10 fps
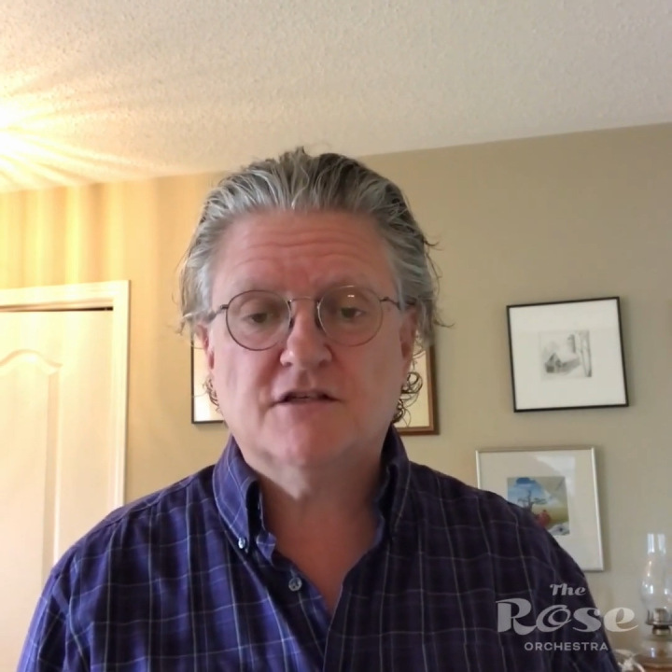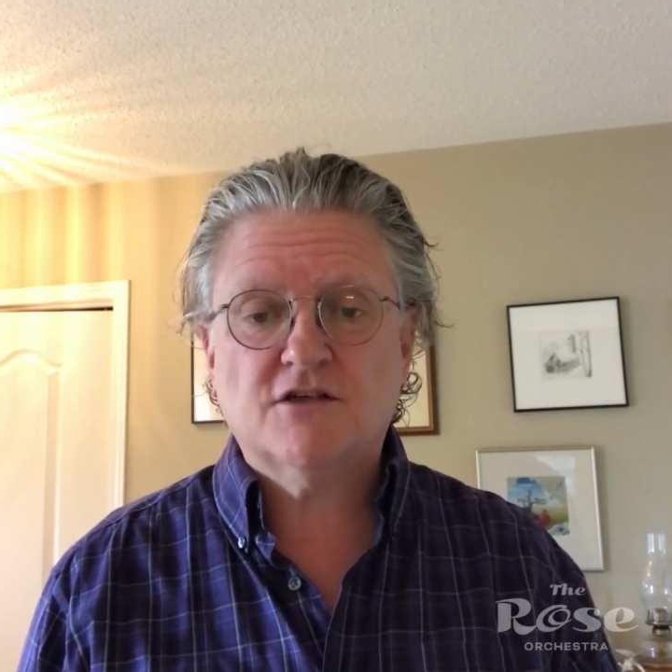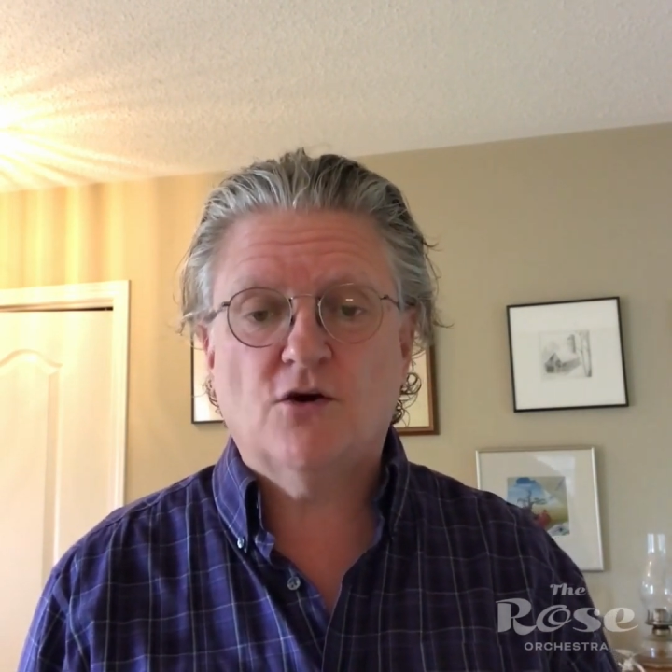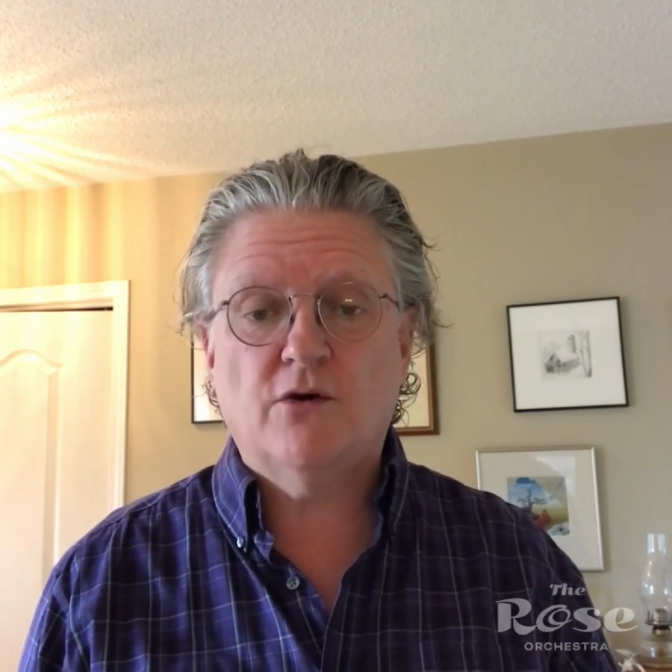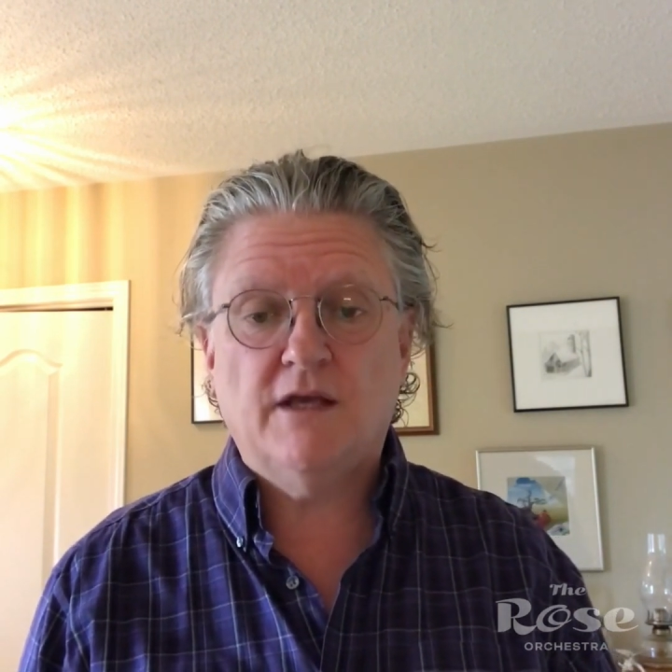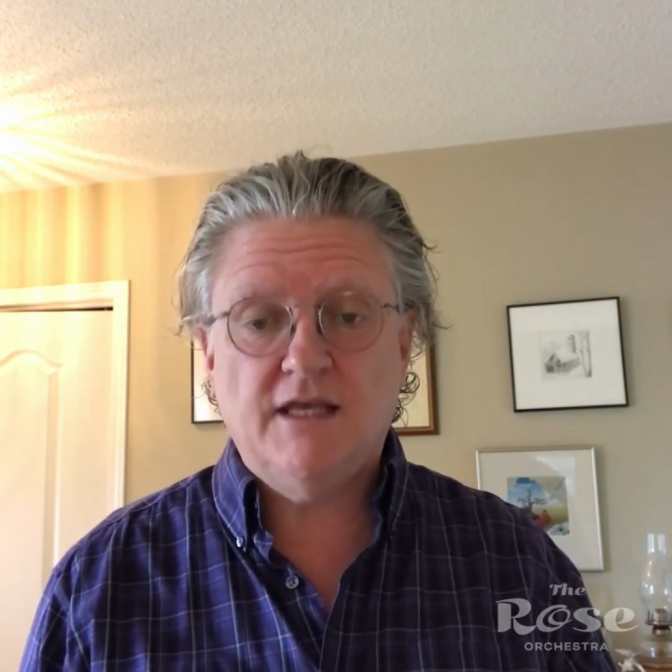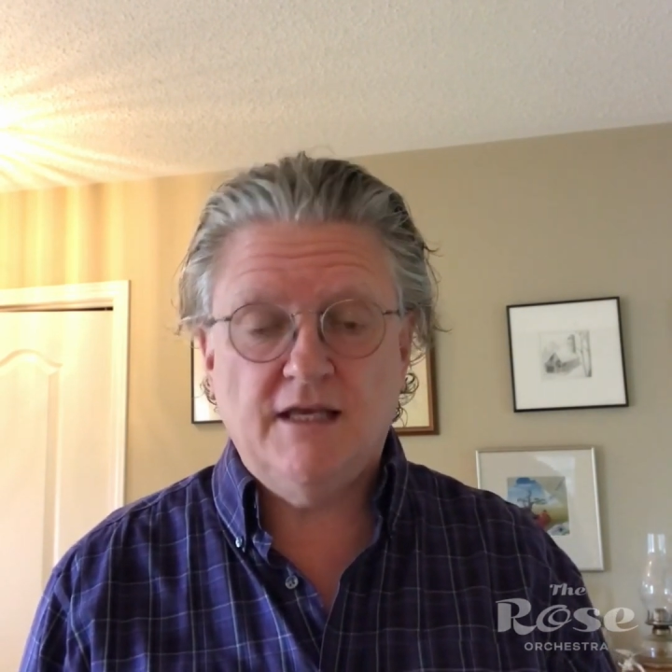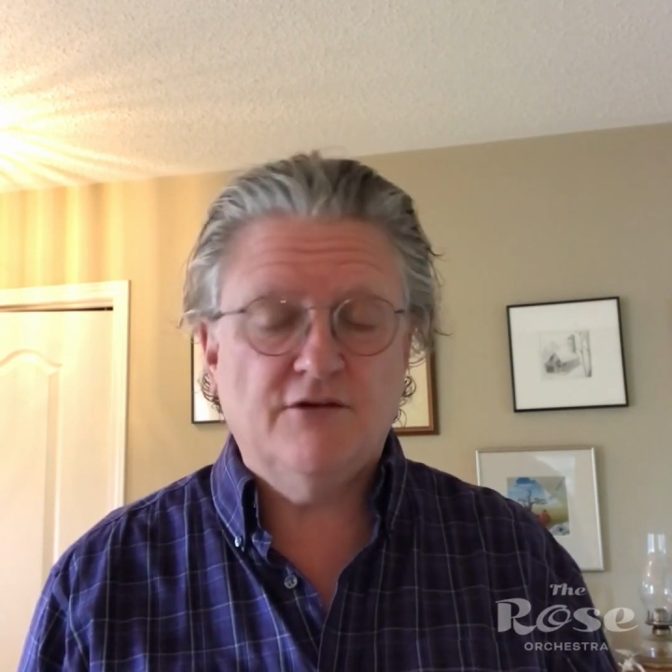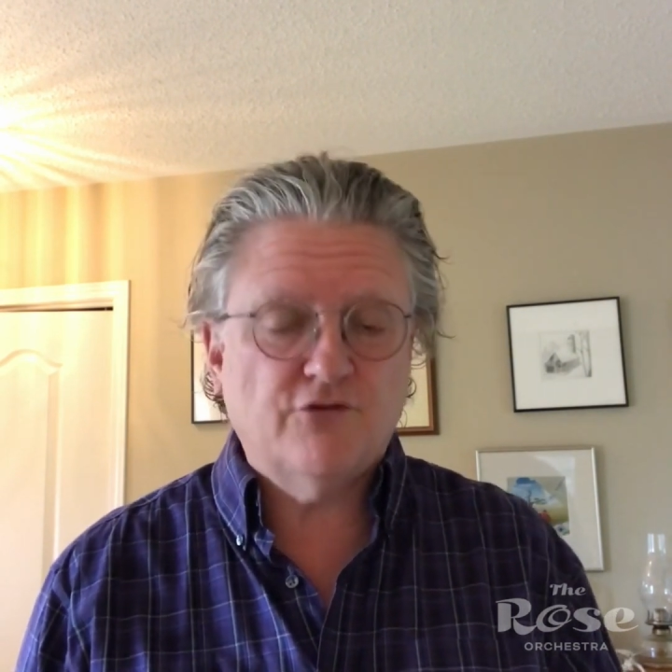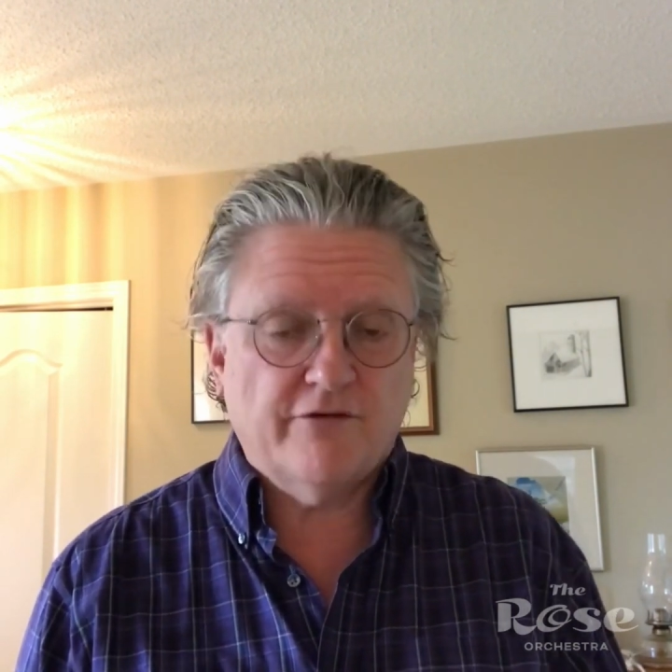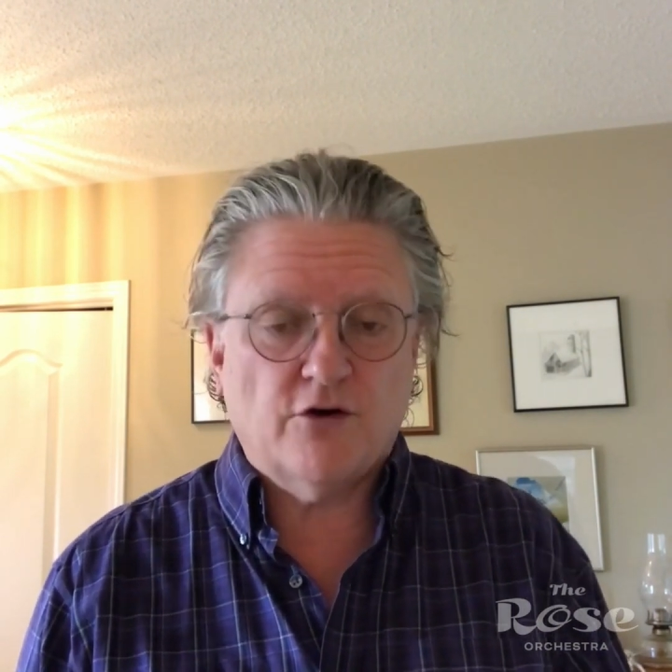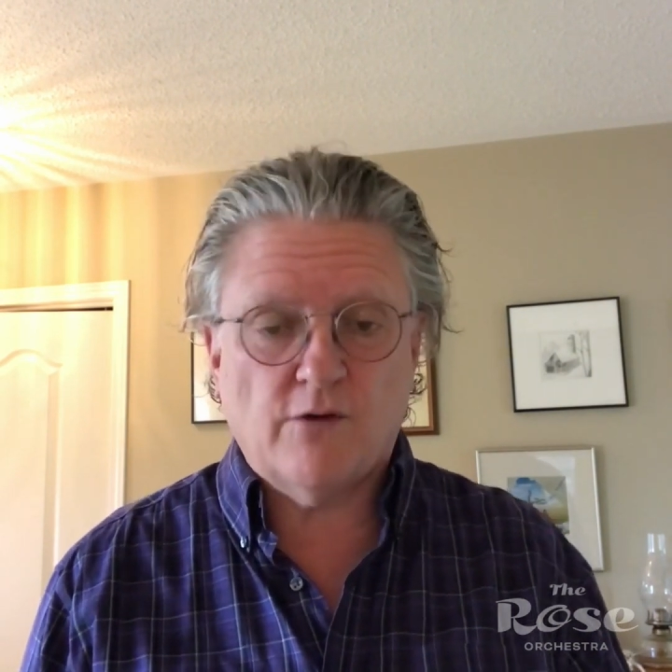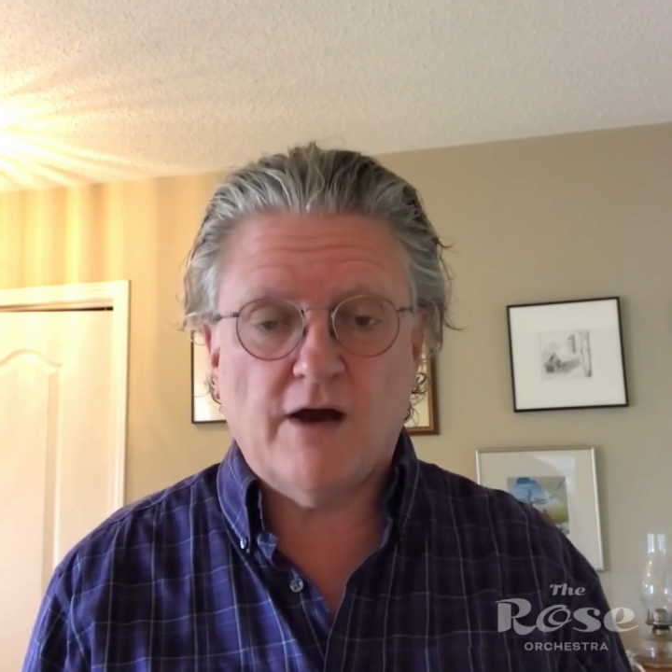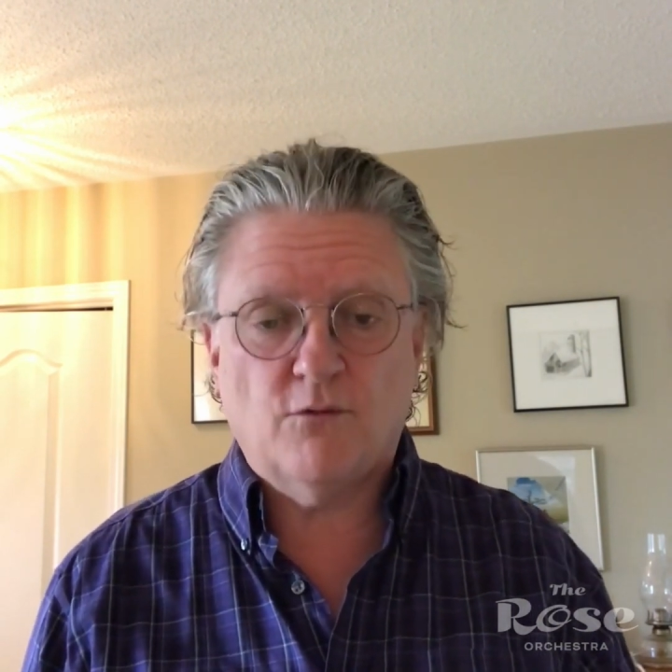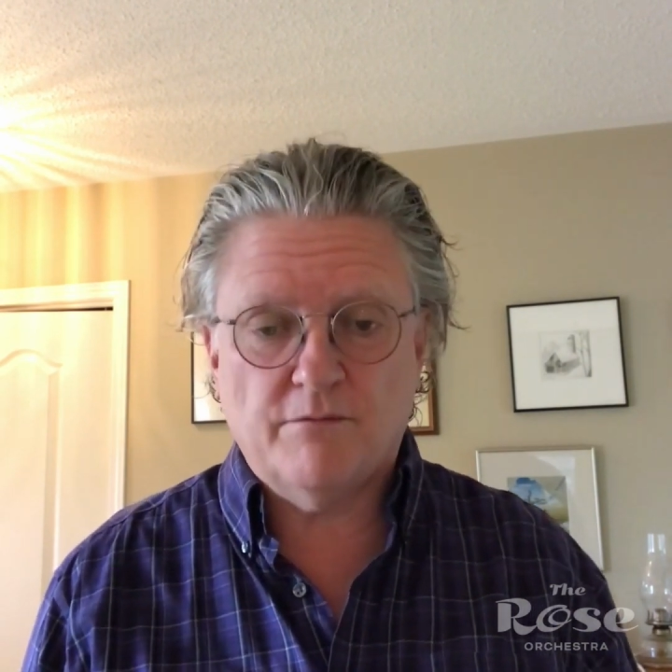so he'd driven
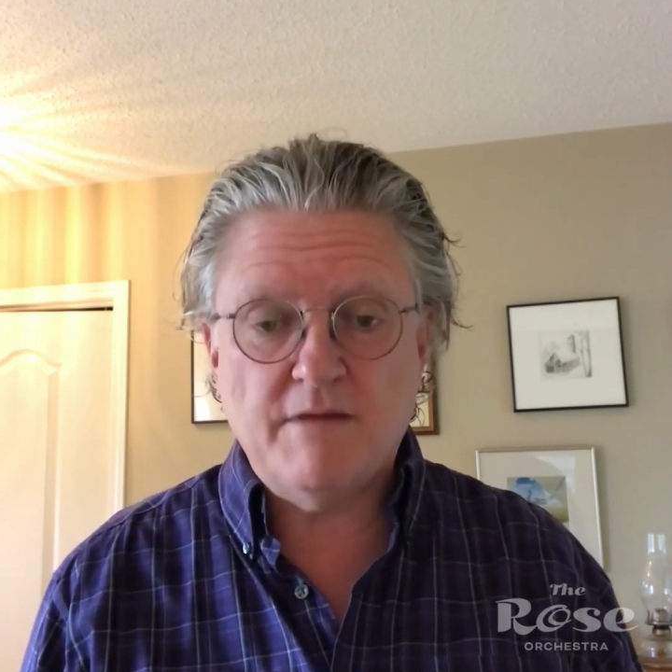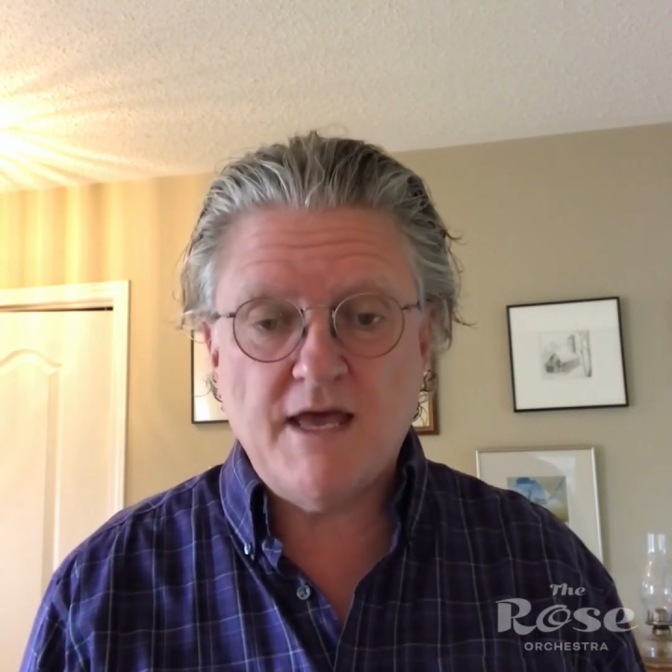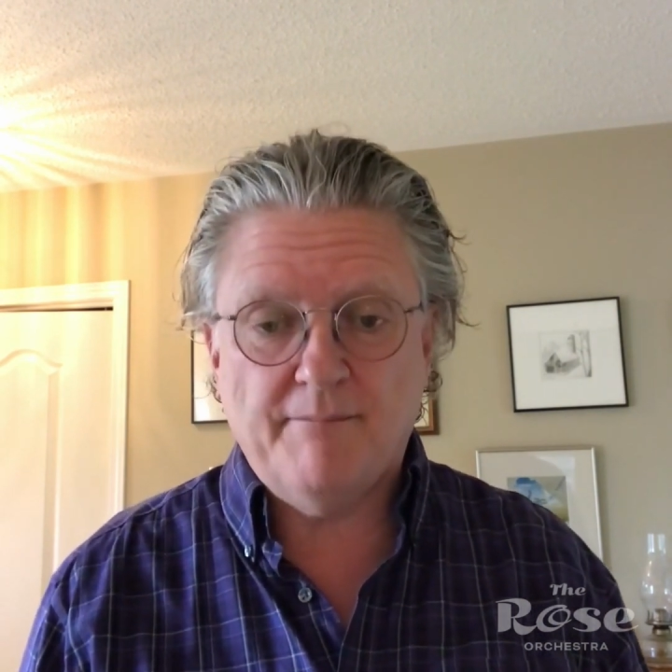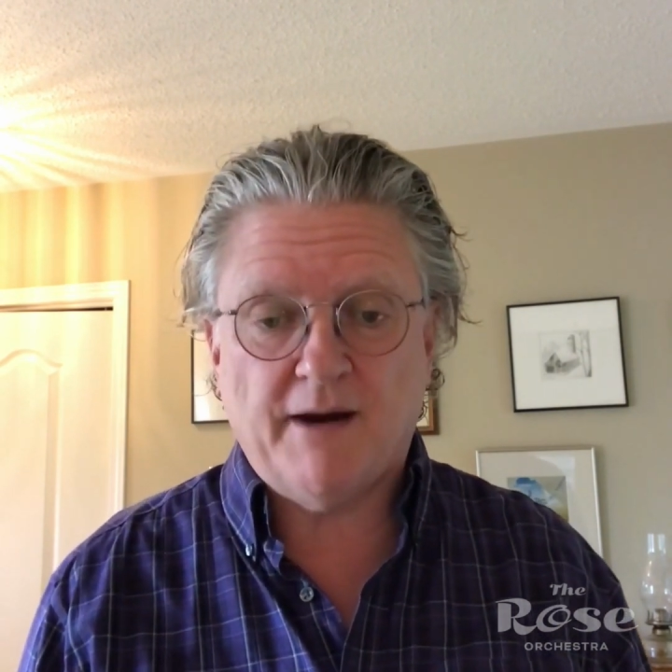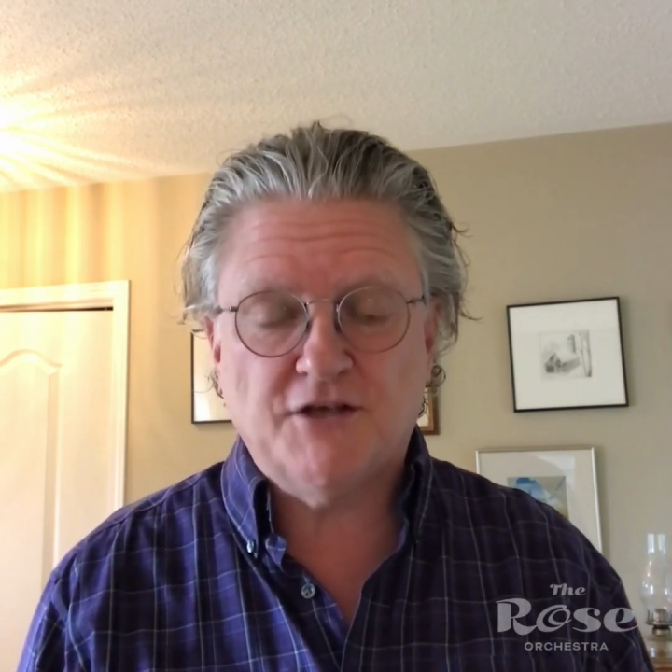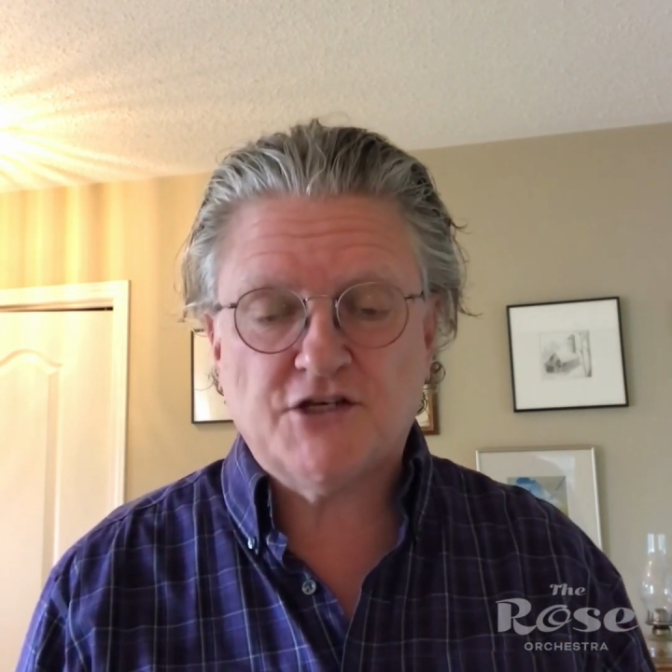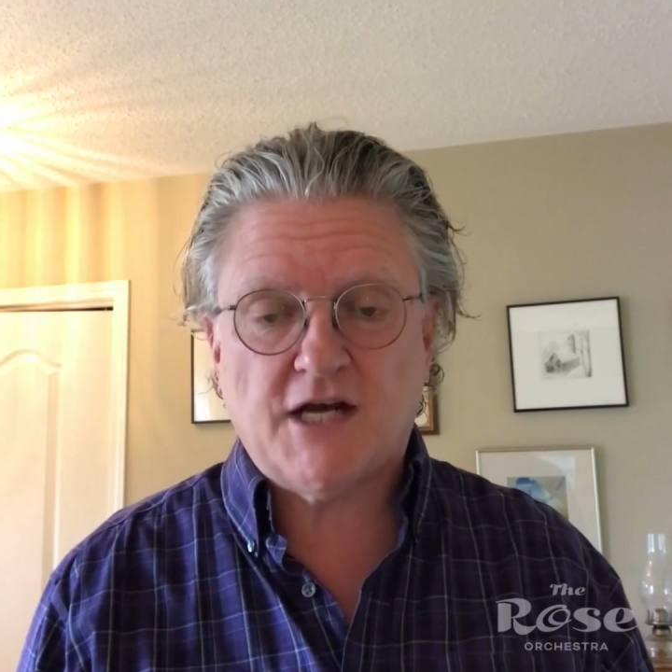around with me a bunch,